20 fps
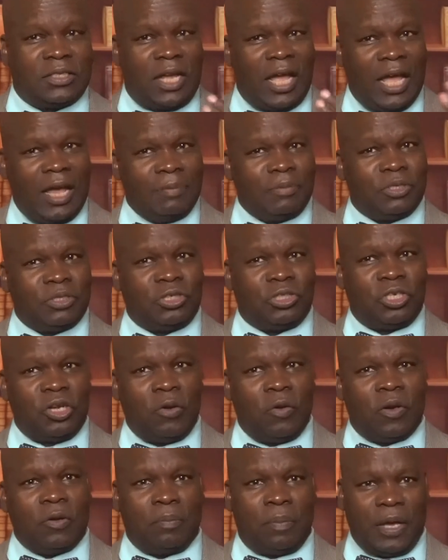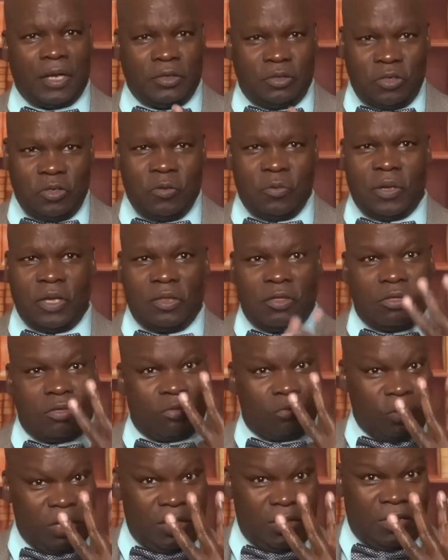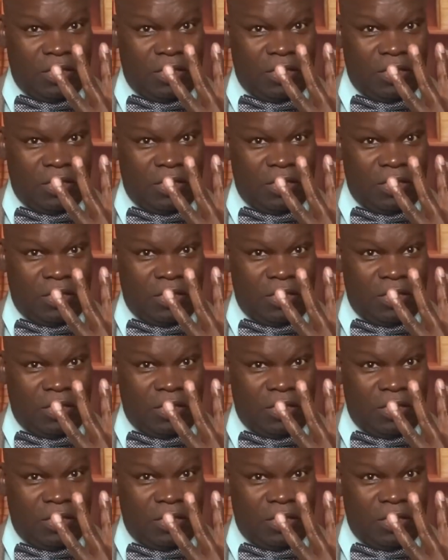time to show it by doing three